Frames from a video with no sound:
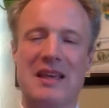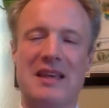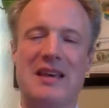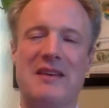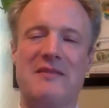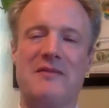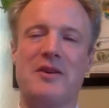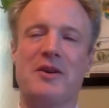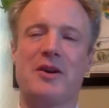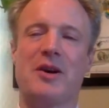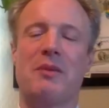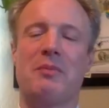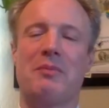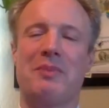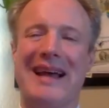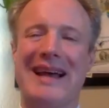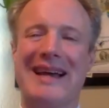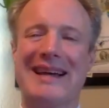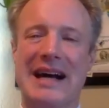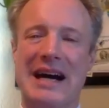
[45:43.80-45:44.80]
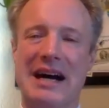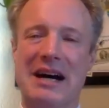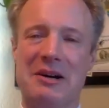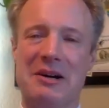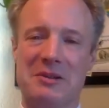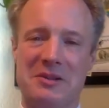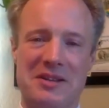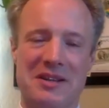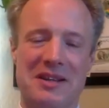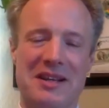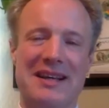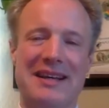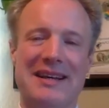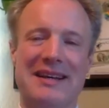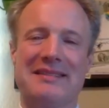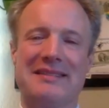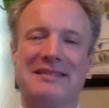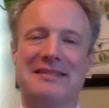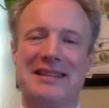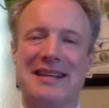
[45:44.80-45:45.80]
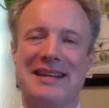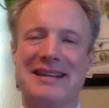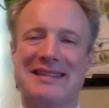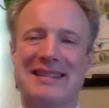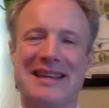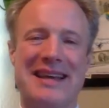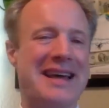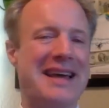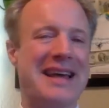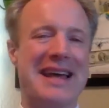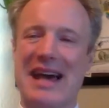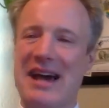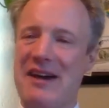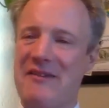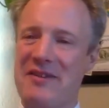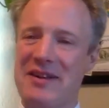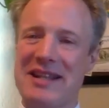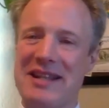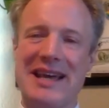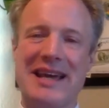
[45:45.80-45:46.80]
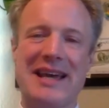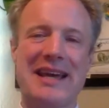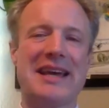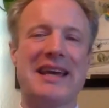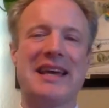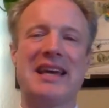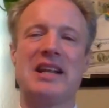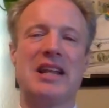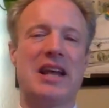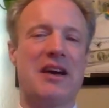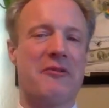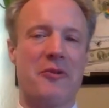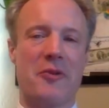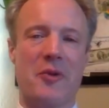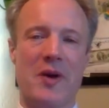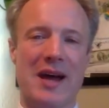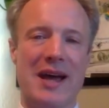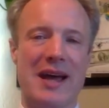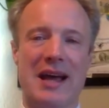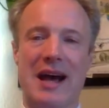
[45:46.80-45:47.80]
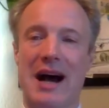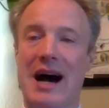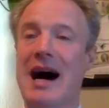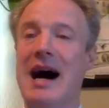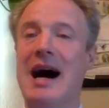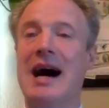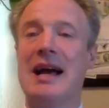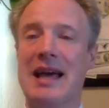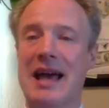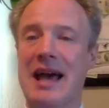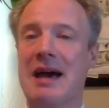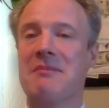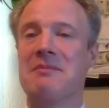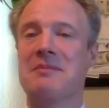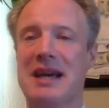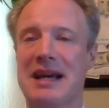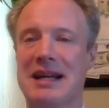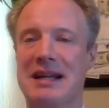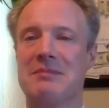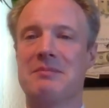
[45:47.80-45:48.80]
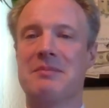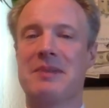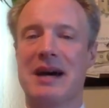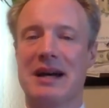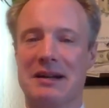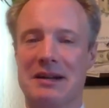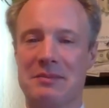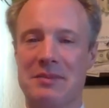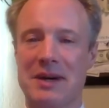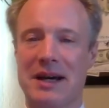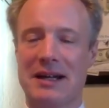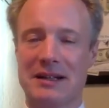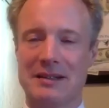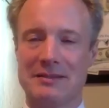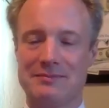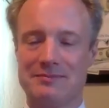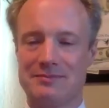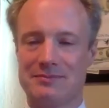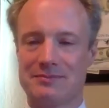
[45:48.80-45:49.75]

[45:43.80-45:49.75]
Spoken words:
If you are blank out, just say every day in every way, I am getting better and better.